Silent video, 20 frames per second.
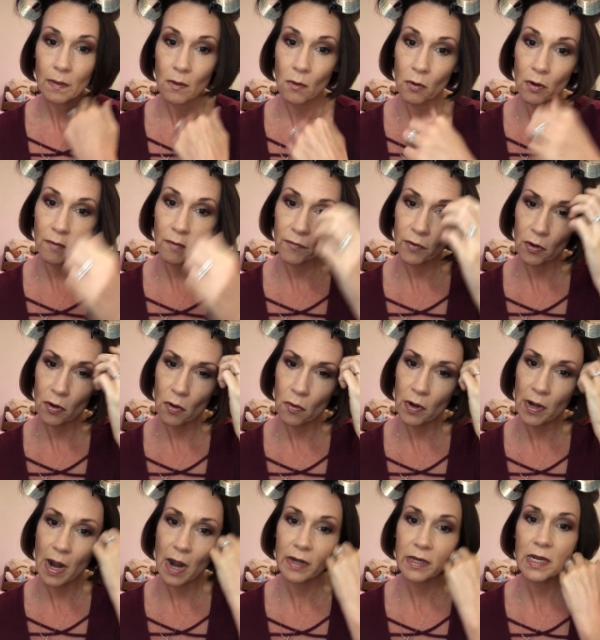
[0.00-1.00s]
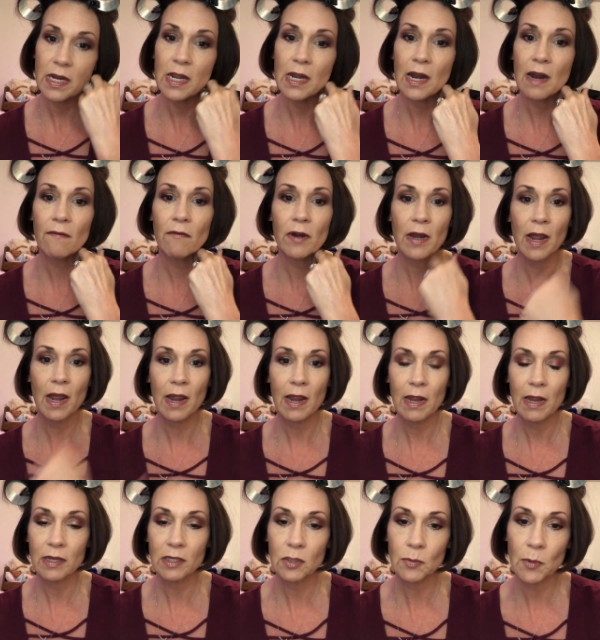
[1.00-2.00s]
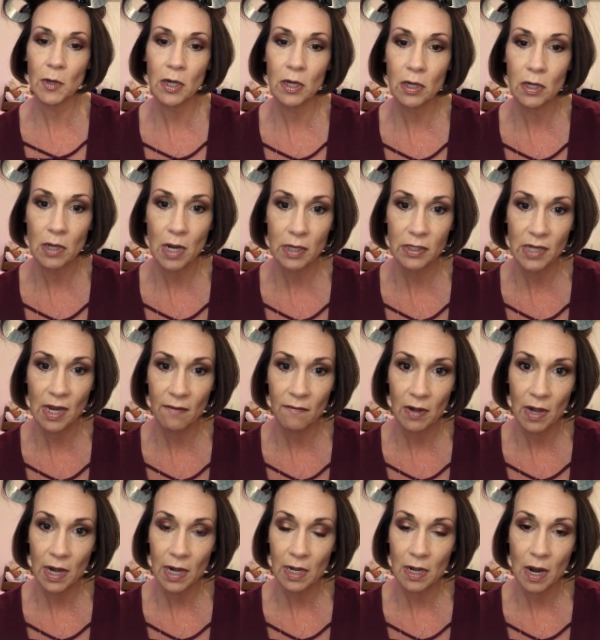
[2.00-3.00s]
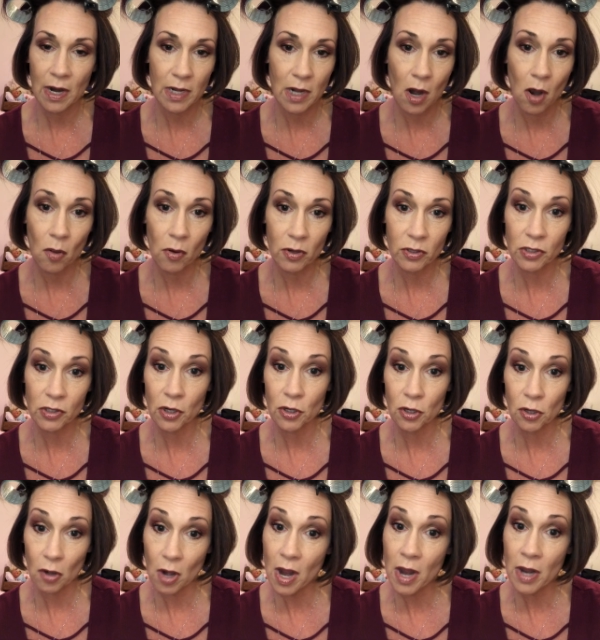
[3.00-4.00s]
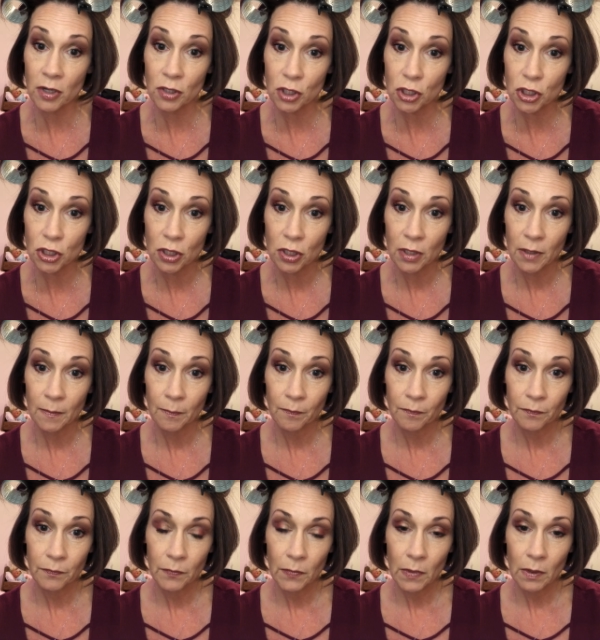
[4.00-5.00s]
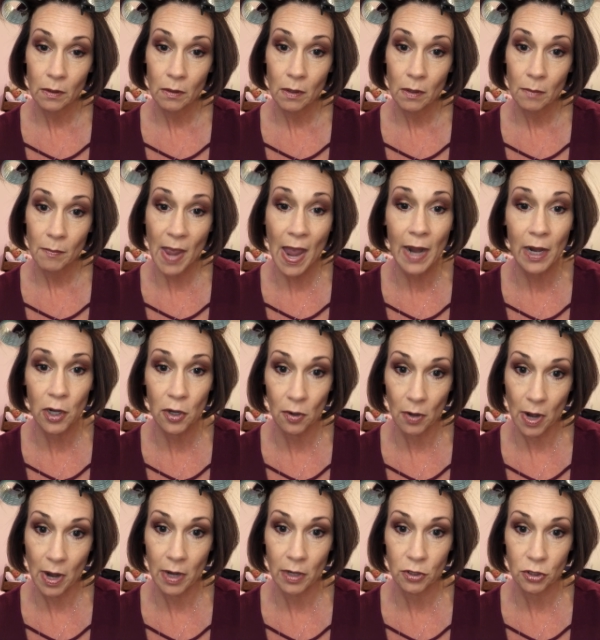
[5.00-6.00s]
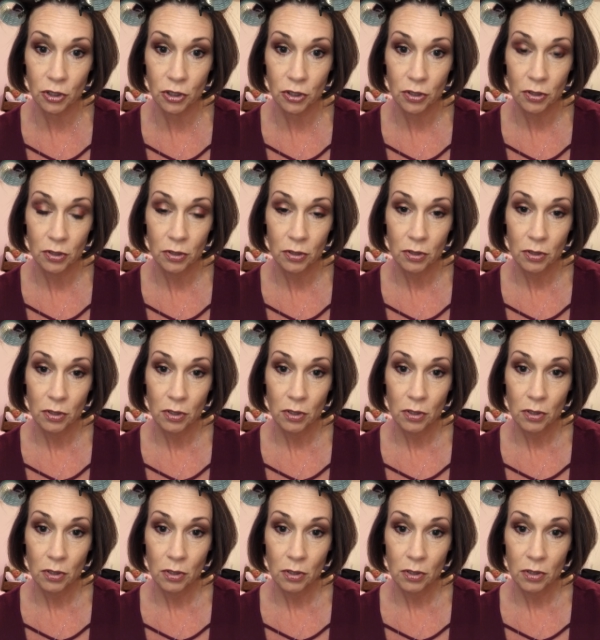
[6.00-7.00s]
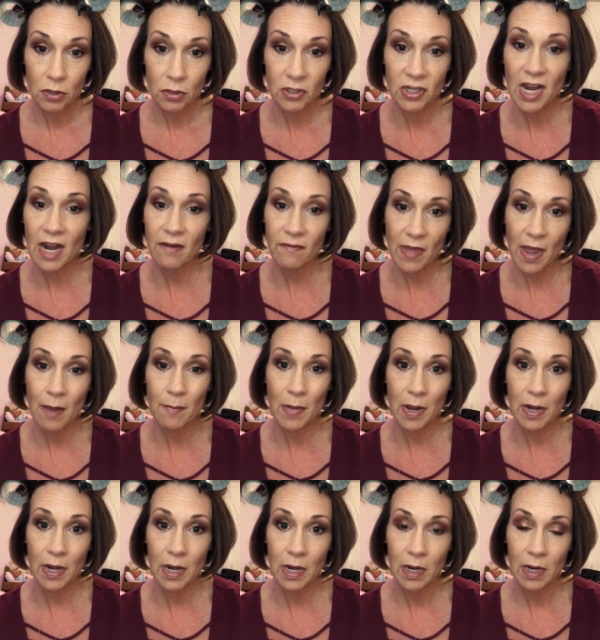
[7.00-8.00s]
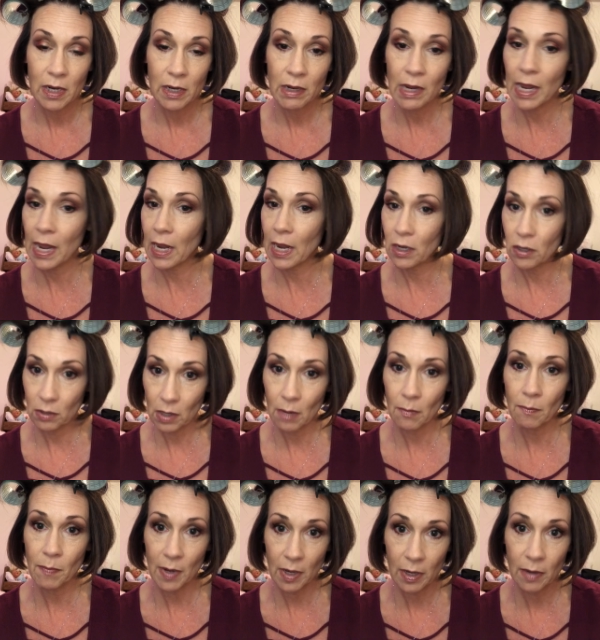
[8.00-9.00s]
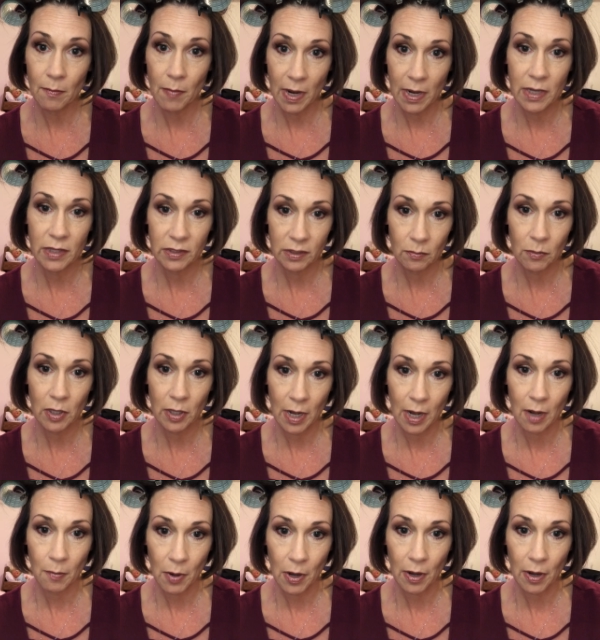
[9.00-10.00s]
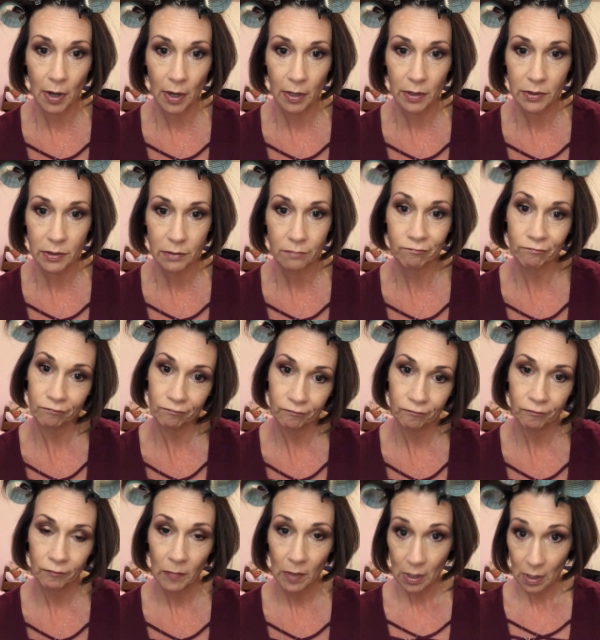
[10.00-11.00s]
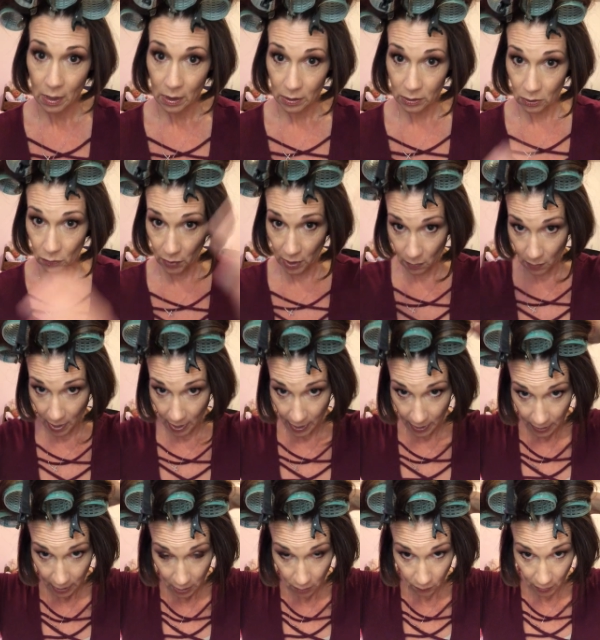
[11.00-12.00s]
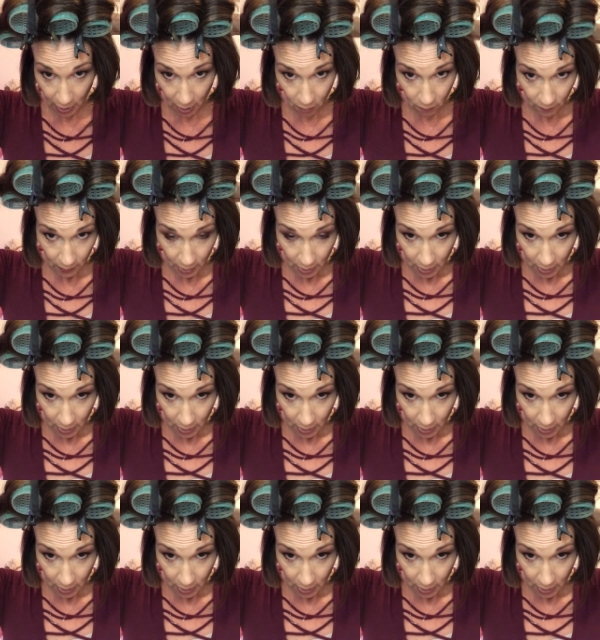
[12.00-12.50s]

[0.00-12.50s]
or if you're going out to eat every day and spending $7, $8, $9 on your lunch, pack your lunch. Save that money and buy you some good hair products. So anyway, here we go.